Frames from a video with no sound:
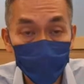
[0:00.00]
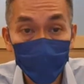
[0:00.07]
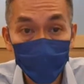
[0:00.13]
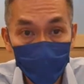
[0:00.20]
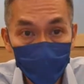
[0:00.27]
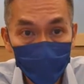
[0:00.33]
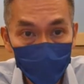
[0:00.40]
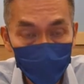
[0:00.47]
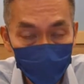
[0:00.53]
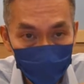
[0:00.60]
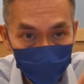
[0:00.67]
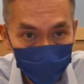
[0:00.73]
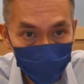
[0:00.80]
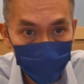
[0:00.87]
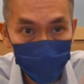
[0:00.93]
And that will
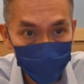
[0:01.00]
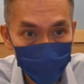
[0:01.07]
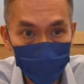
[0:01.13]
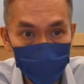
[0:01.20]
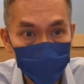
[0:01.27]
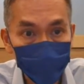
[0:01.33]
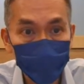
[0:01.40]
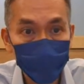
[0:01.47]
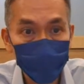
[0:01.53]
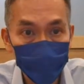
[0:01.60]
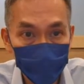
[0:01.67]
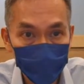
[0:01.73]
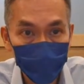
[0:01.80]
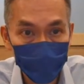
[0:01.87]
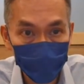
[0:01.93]
reduce your chances of
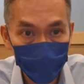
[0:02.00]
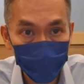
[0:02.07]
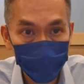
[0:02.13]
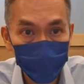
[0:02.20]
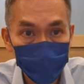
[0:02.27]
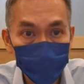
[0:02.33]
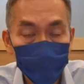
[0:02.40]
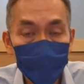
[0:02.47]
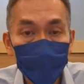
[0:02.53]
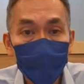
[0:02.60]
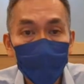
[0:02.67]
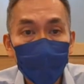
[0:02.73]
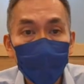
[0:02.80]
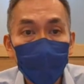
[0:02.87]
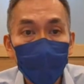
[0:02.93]
miscarriage.
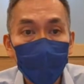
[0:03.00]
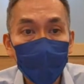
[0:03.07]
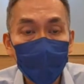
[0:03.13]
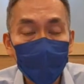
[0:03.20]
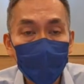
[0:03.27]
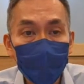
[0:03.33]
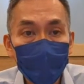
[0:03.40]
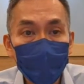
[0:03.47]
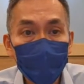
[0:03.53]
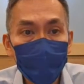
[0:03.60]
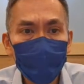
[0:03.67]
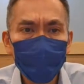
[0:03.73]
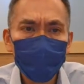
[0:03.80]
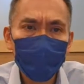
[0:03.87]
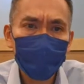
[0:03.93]
Um,
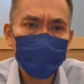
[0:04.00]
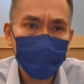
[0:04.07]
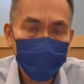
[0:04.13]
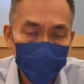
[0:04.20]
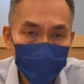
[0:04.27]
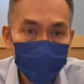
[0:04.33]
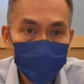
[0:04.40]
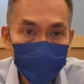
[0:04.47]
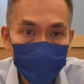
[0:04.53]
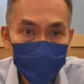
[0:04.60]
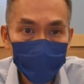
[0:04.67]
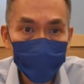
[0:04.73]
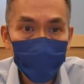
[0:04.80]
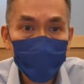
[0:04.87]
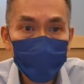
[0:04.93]
if you are below
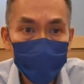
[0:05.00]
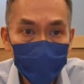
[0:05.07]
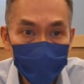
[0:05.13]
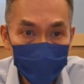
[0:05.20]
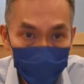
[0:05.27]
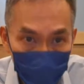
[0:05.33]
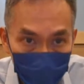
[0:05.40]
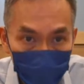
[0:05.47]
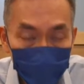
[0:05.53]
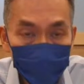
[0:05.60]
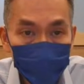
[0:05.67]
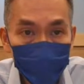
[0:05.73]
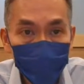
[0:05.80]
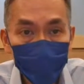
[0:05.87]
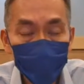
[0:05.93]
35, you are young,
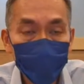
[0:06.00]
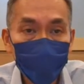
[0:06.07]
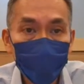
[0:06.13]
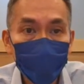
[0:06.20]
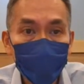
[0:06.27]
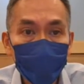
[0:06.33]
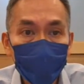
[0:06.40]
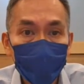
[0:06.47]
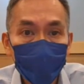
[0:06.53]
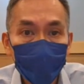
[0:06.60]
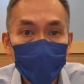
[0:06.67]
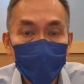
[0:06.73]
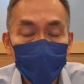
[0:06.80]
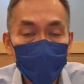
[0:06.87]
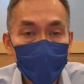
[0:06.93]
uh,
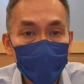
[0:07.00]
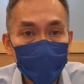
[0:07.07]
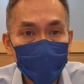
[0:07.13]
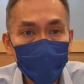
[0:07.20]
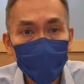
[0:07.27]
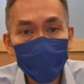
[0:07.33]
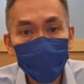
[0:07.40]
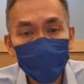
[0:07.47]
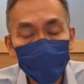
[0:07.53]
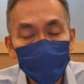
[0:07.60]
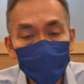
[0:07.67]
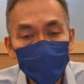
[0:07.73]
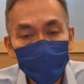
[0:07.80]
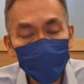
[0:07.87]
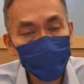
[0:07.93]
you are not
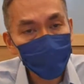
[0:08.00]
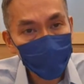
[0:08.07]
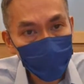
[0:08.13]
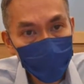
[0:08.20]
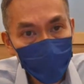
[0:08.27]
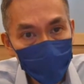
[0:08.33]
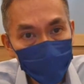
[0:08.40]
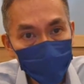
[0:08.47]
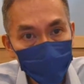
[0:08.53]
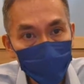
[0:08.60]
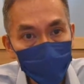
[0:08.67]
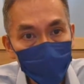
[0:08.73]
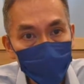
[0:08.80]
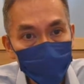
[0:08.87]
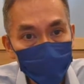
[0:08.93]
so keen
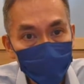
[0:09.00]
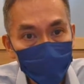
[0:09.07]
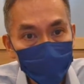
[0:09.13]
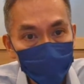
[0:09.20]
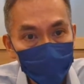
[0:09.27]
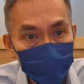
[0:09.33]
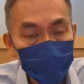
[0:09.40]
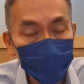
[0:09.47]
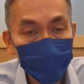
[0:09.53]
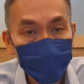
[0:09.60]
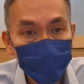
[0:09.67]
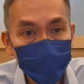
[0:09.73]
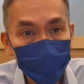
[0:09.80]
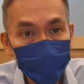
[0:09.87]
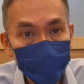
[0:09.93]
for IVF yet,
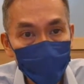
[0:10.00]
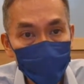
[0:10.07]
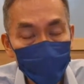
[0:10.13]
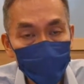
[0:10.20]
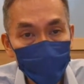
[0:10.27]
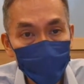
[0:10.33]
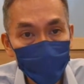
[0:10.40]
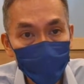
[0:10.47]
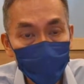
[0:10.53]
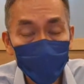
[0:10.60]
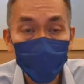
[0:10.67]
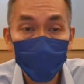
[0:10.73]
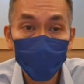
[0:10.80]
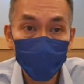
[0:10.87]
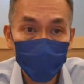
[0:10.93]
then you can
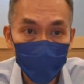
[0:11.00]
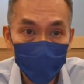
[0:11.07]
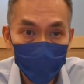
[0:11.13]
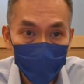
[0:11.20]
continue